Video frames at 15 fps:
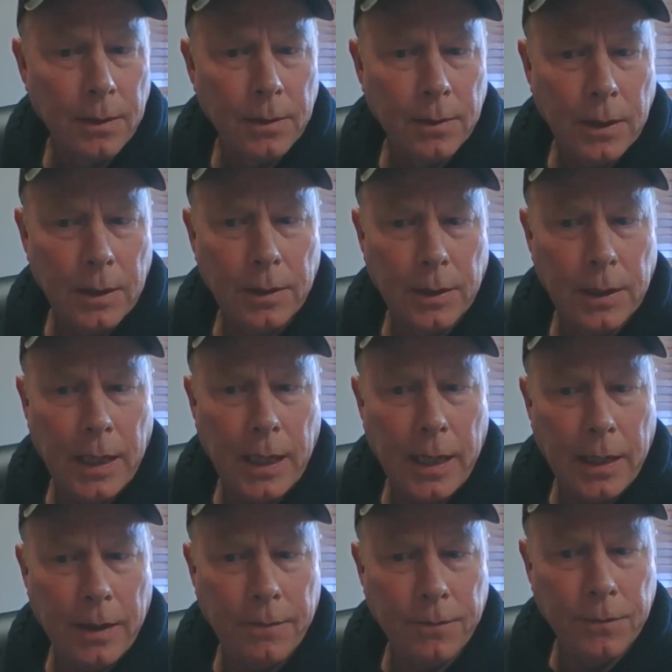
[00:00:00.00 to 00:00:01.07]
They
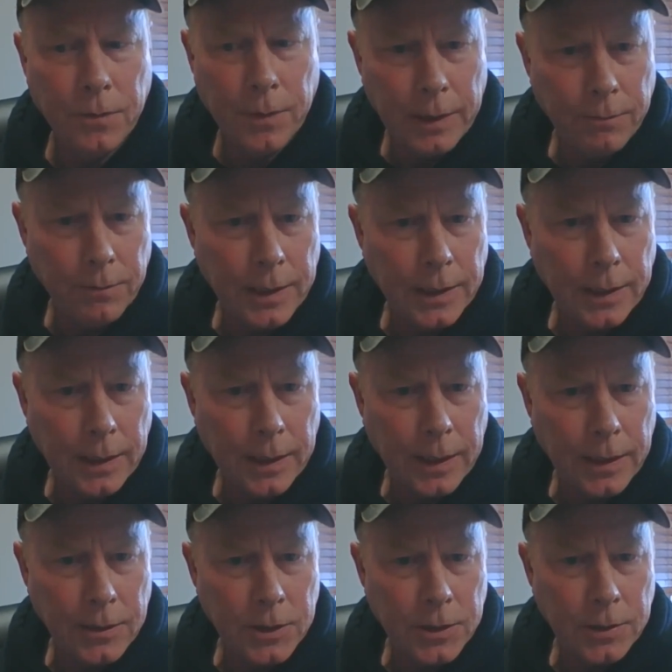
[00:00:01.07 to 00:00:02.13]
have great
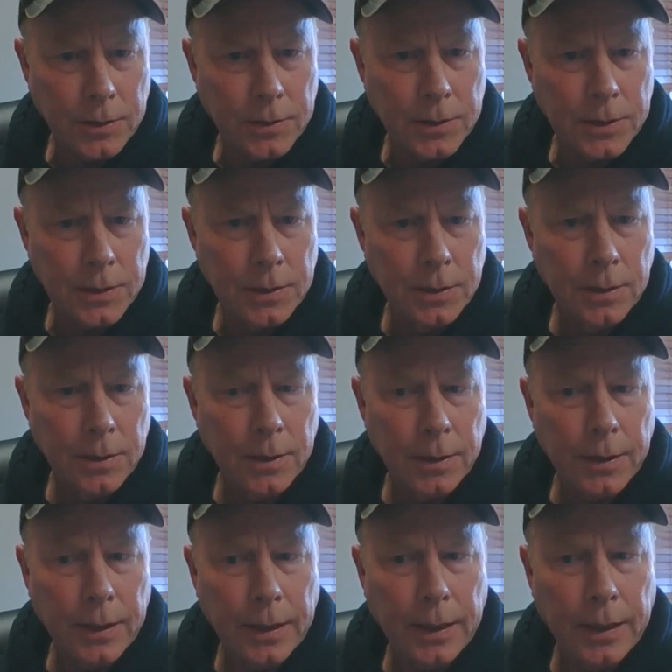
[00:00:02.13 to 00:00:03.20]
regulations,
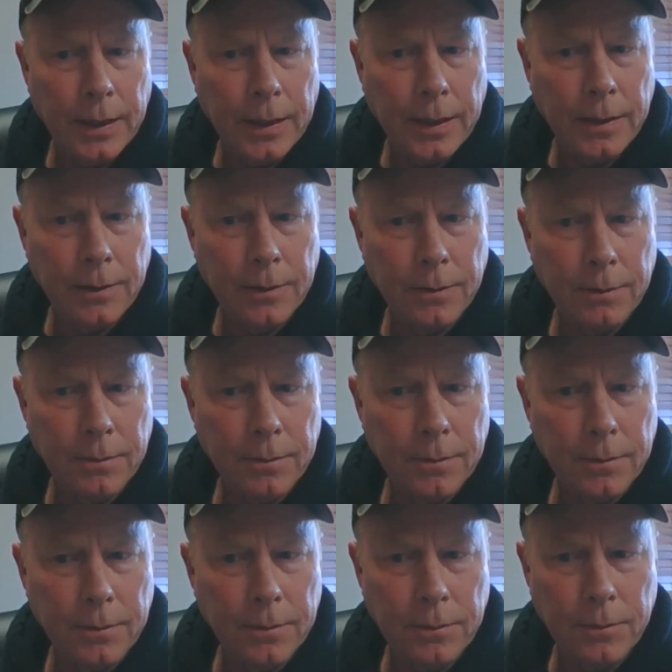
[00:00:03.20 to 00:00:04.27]
and
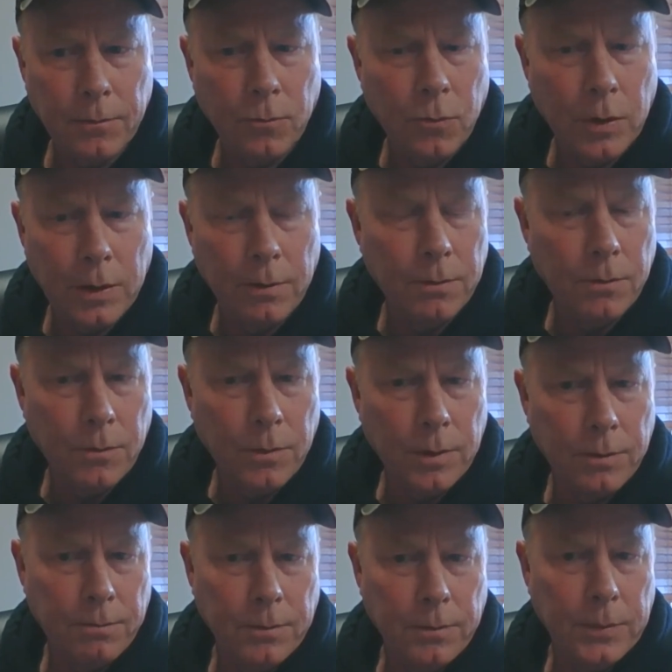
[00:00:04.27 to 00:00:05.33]

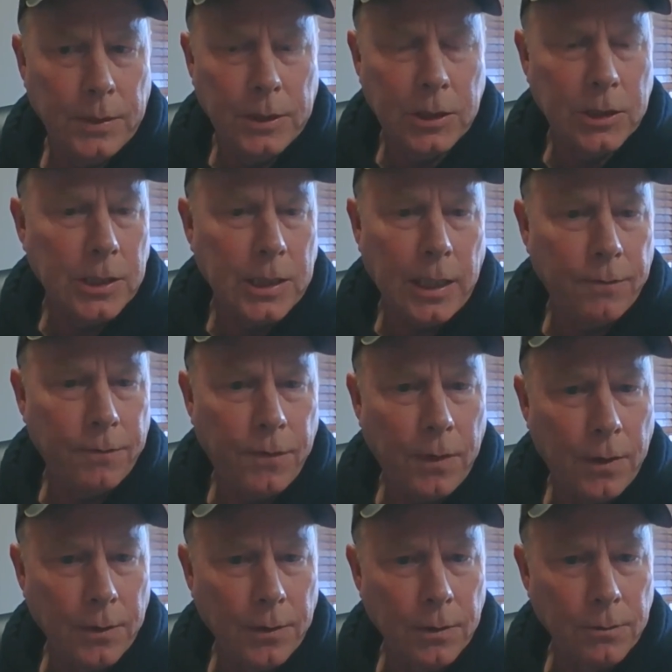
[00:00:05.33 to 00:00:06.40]
you just got to
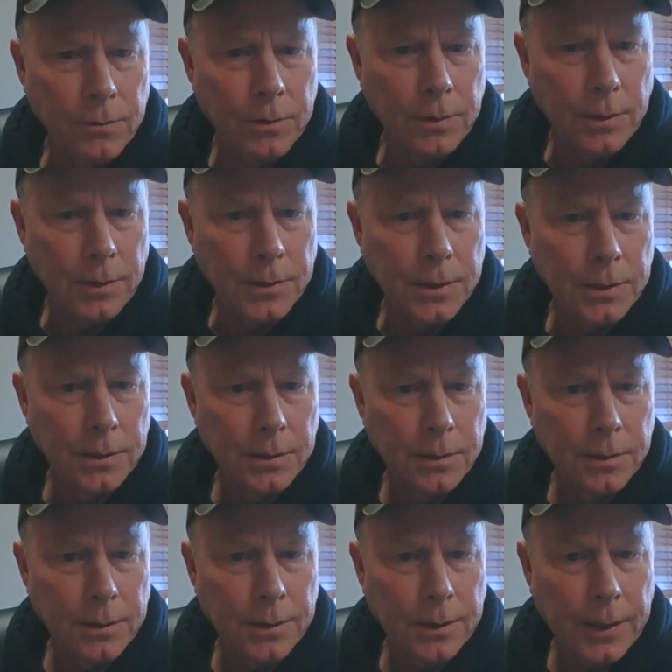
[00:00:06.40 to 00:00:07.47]
follow the rules.
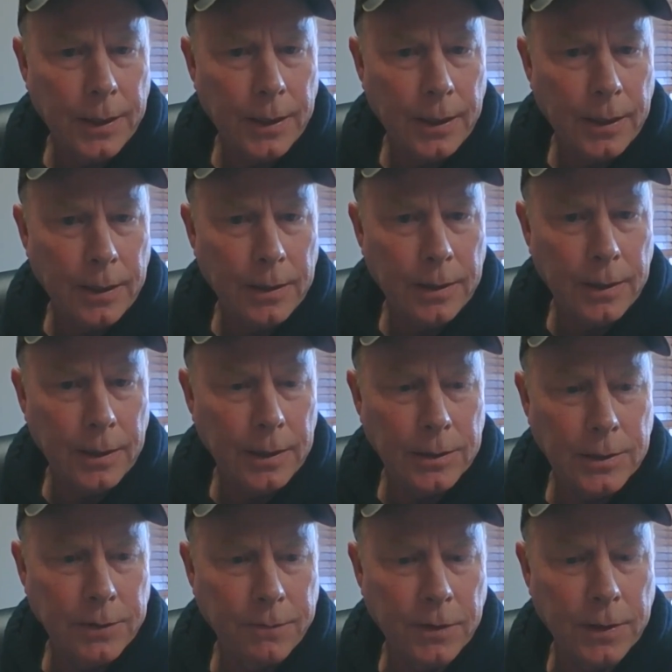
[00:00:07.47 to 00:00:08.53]
And it's
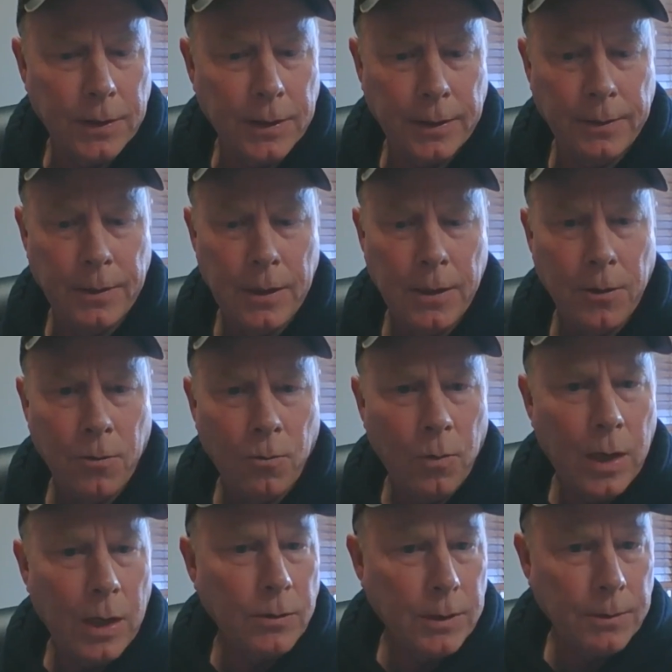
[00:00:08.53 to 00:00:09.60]
a very
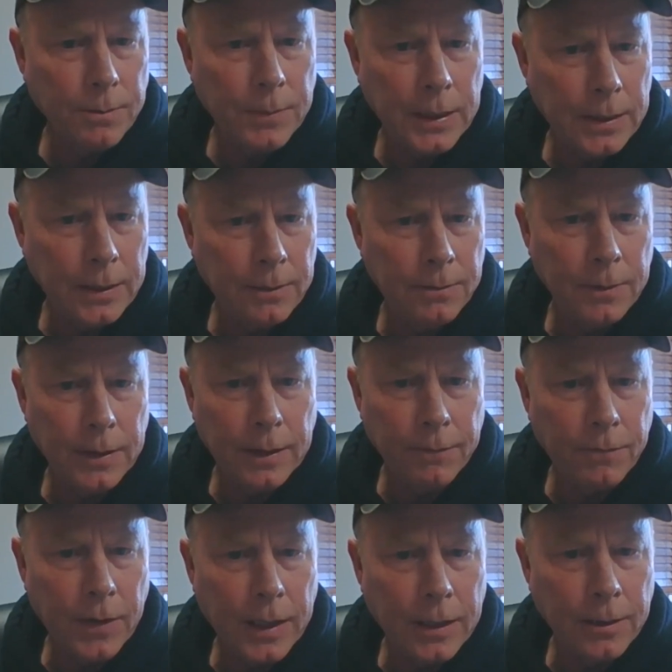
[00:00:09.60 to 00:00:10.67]
welcoming
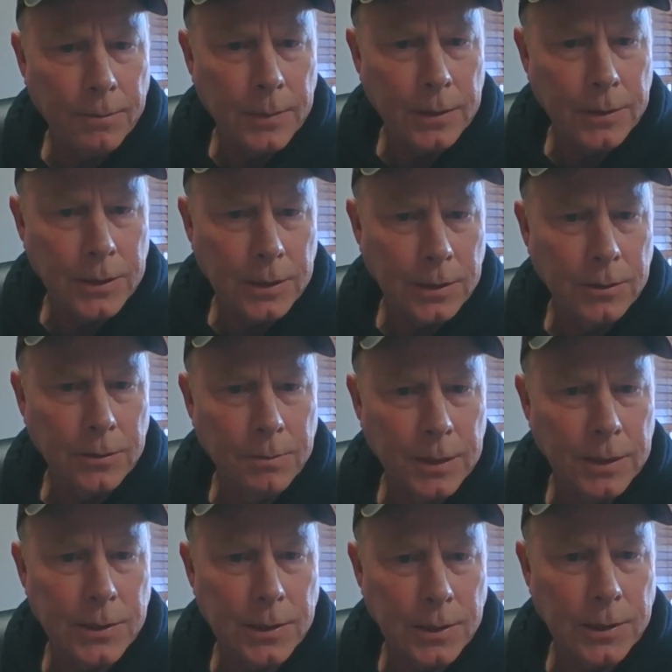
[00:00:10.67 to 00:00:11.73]
environment to do
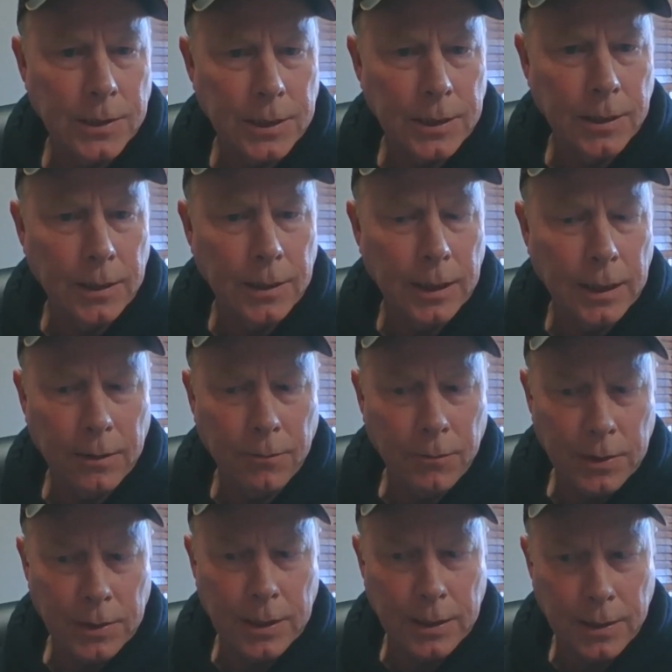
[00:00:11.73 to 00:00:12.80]
business in. And
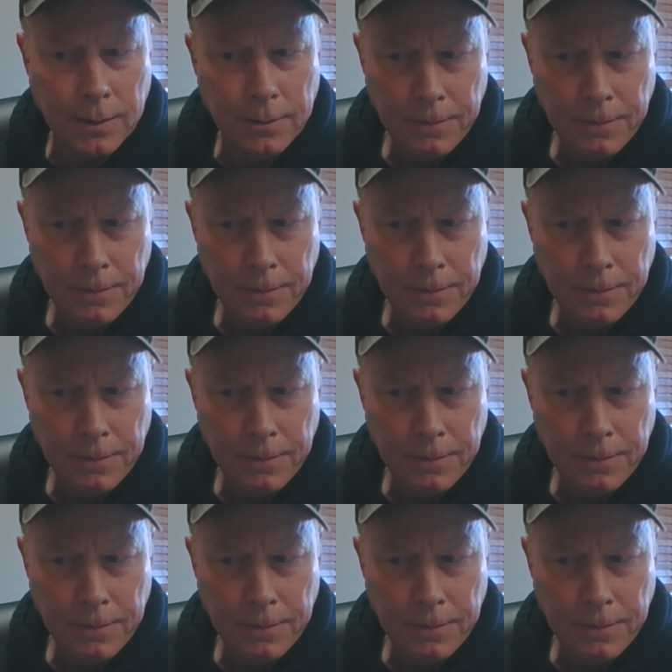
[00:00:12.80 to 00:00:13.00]
with the